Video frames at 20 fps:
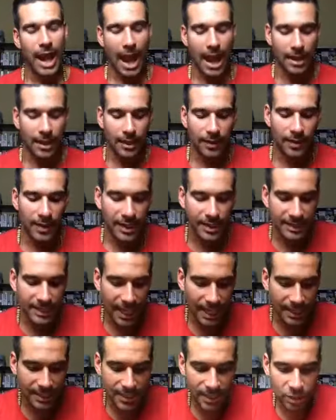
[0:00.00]
And the
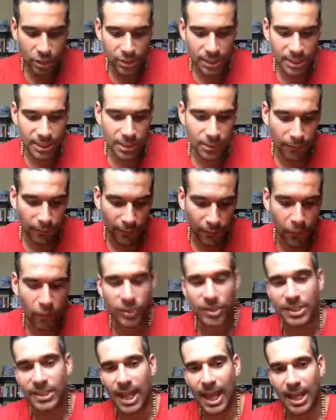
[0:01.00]
intensity, so this is the
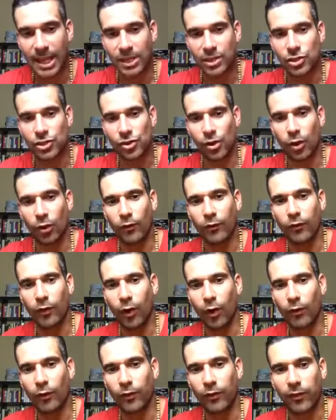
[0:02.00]
first stage of
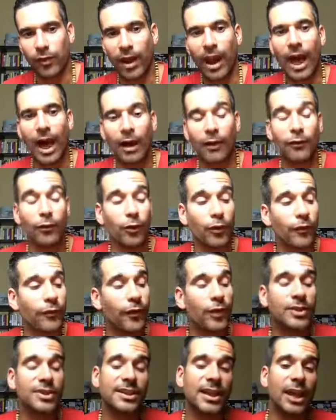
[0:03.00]
love, the
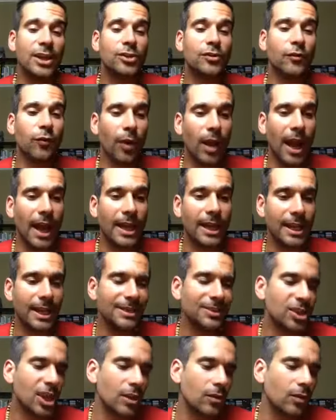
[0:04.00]
first stage of
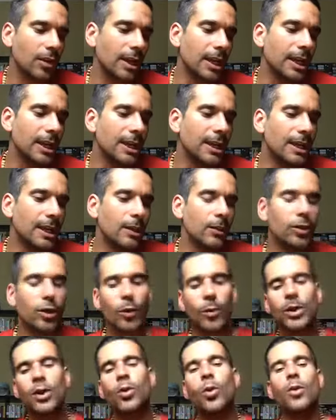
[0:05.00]
relating. And generally, we
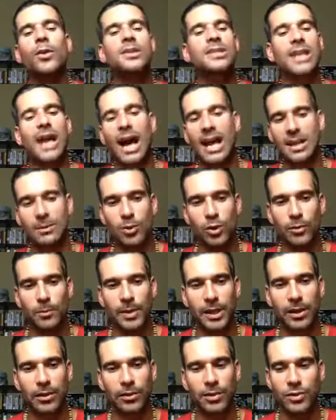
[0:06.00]
can call this the
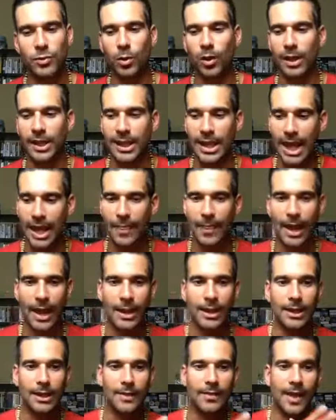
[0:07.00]
honeymoon period as well. Again,
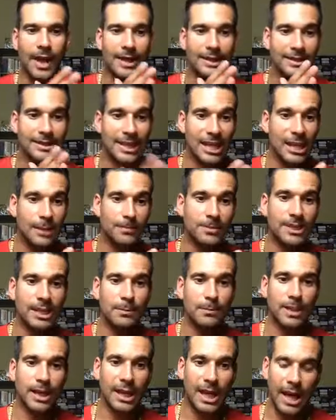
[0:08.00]
that
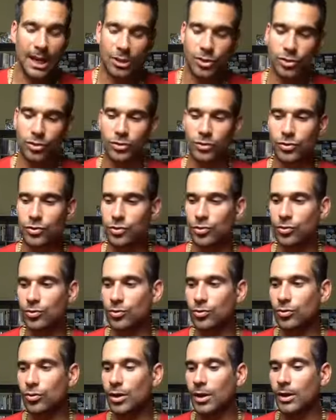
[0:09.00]
deep connection
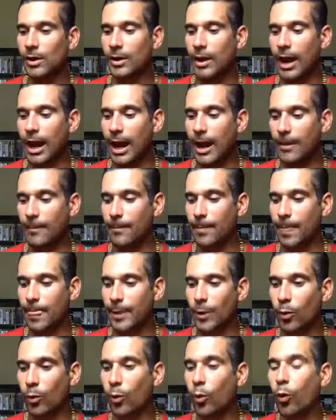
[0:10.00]
to
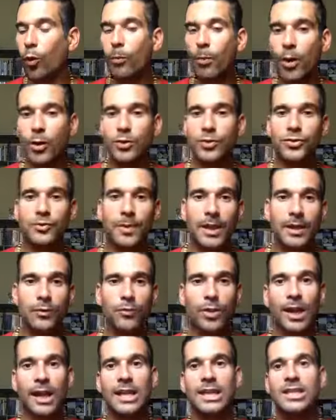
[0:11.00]
hormones
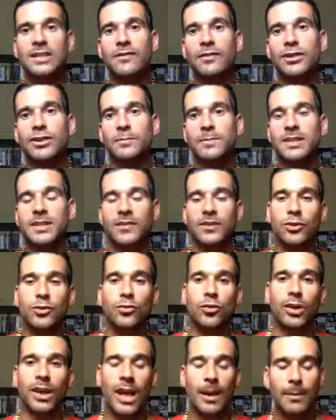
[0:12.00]
being released, very specific
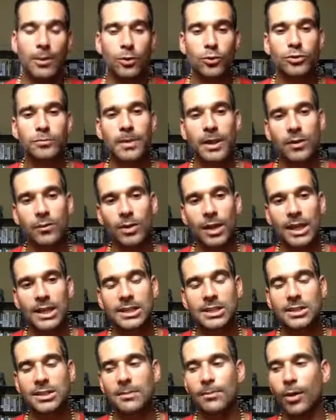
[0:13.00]
neurochemicals being
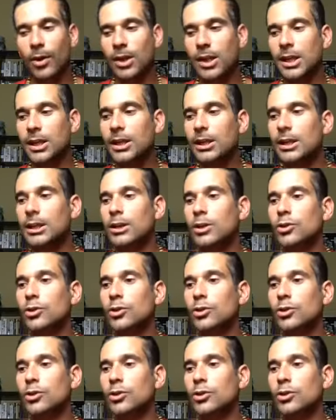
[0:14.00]
released in the body